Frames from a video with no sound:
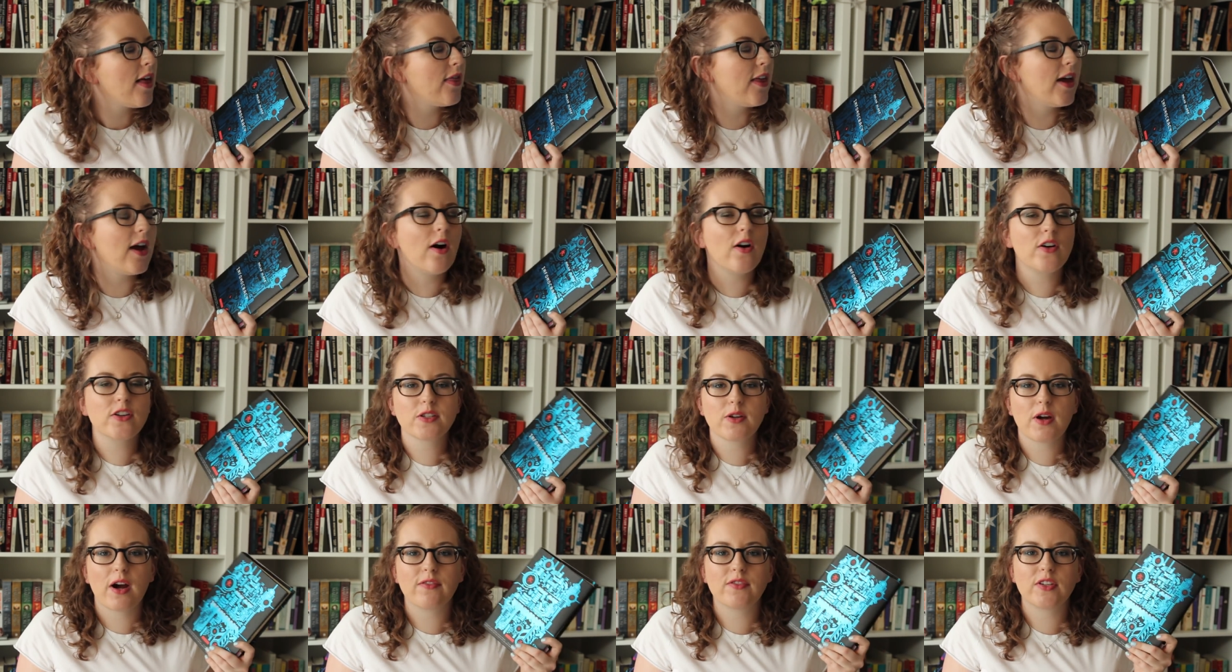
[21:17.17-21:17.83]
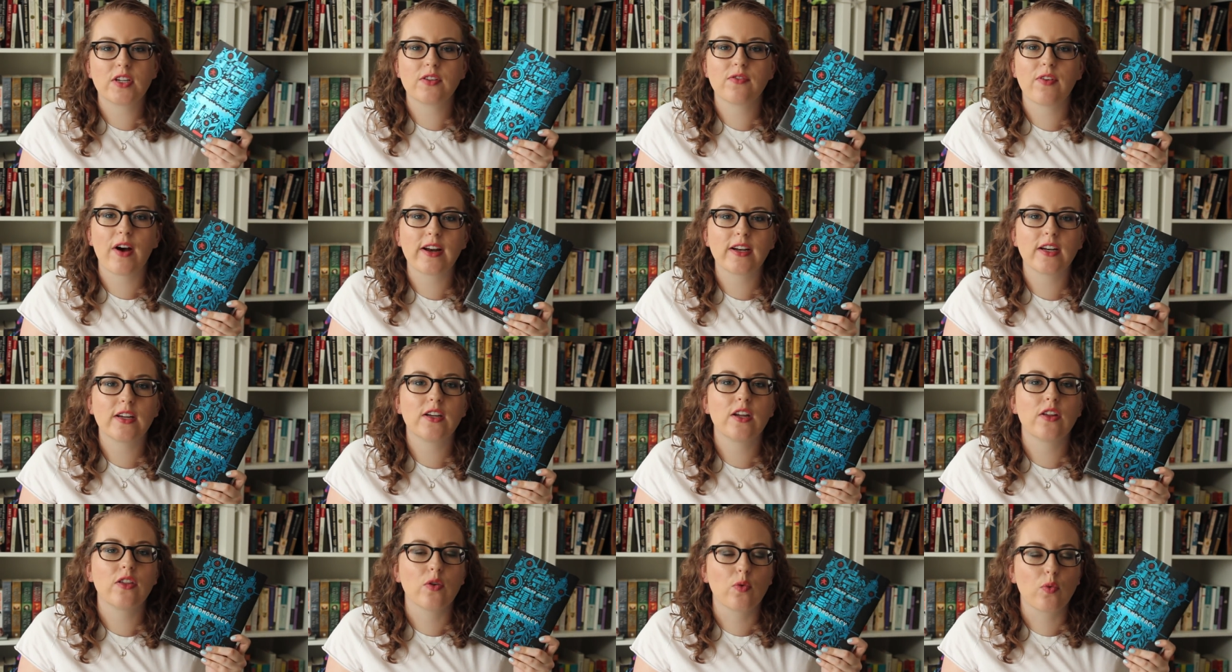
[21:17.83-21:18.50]
they also have
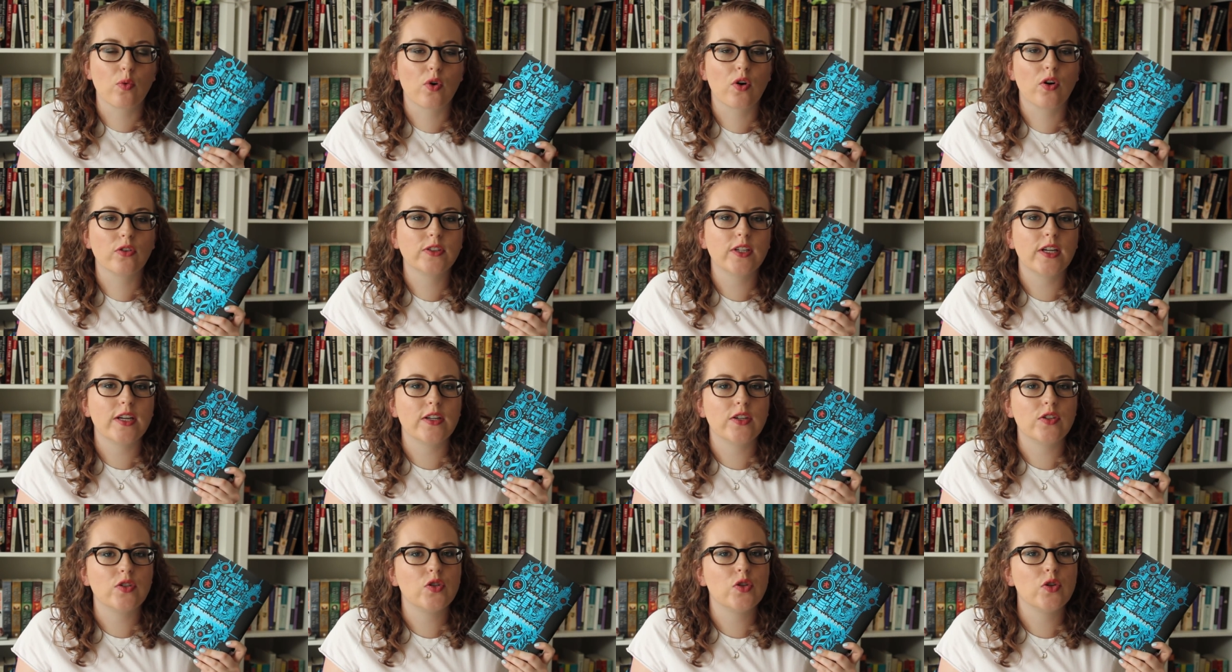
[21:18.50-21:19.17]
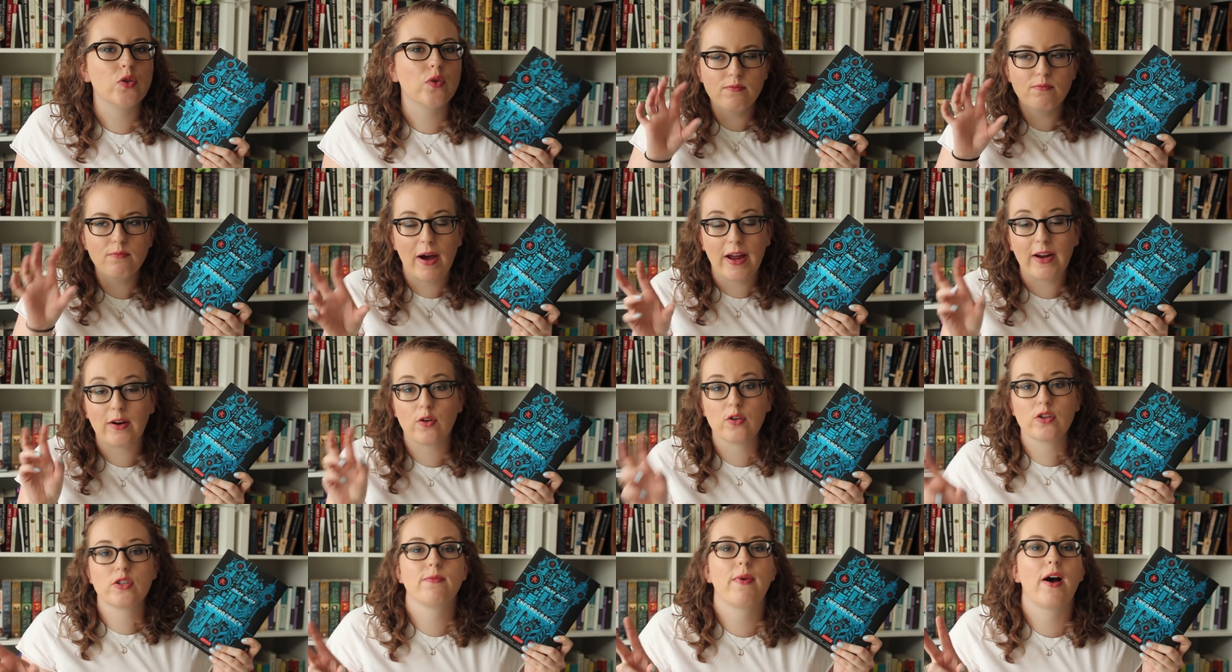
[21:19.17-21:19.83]
divided the world into
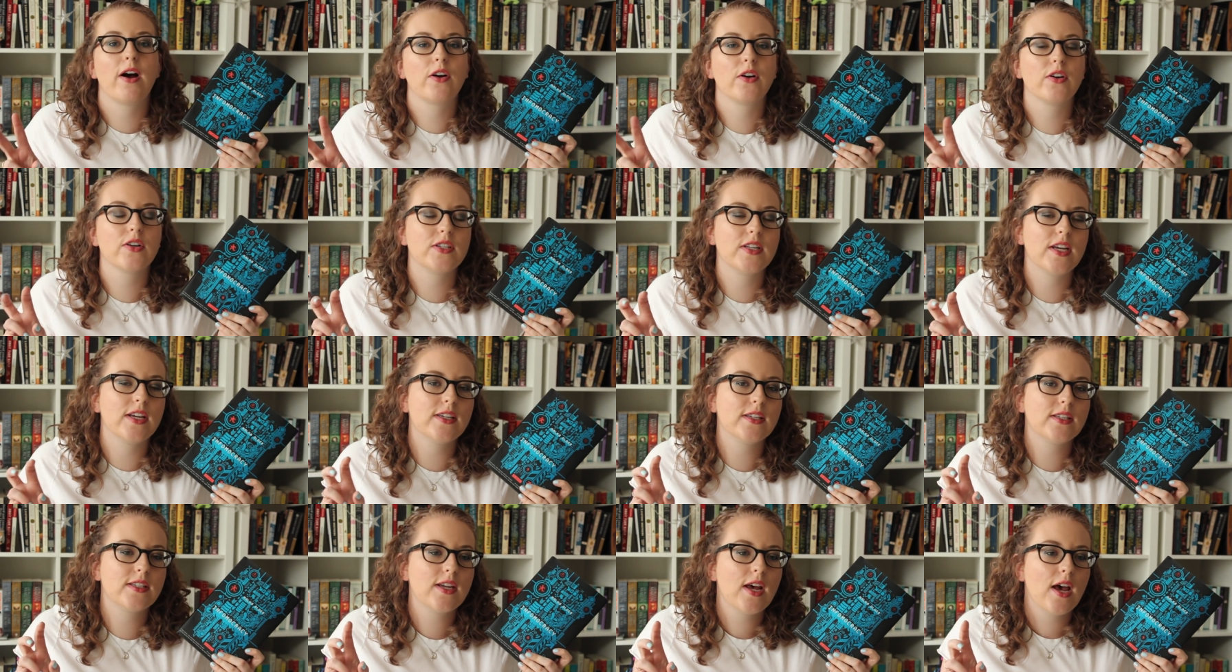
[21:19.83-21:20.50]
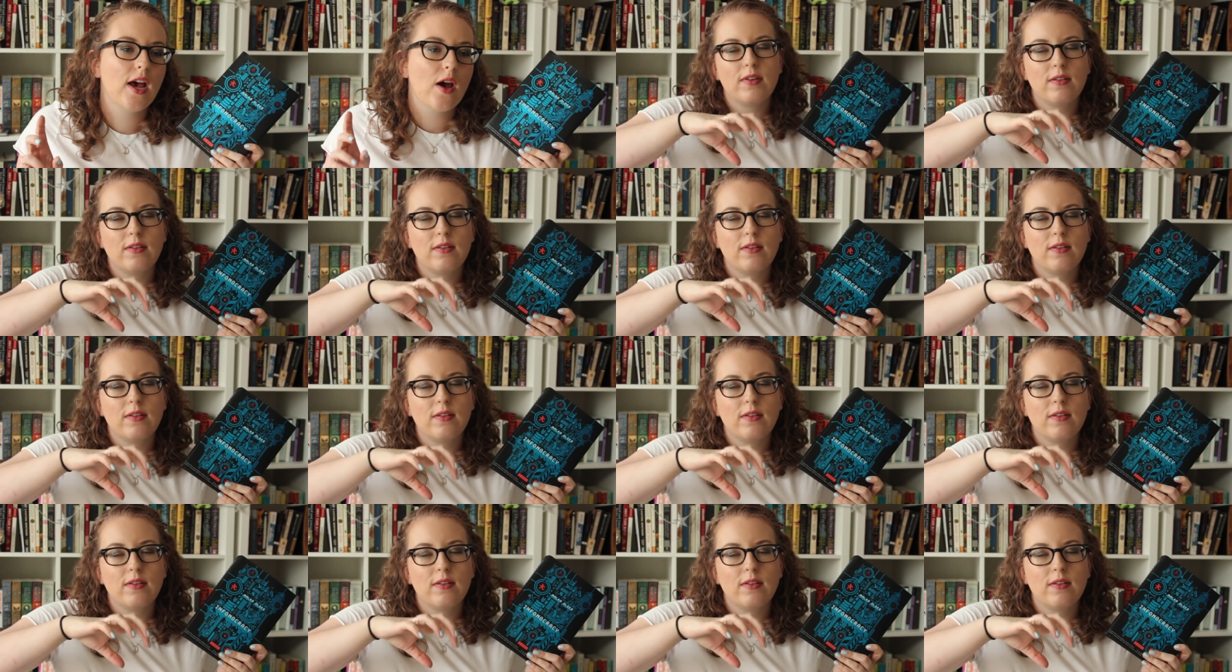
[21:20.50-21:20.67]
micro-democracies.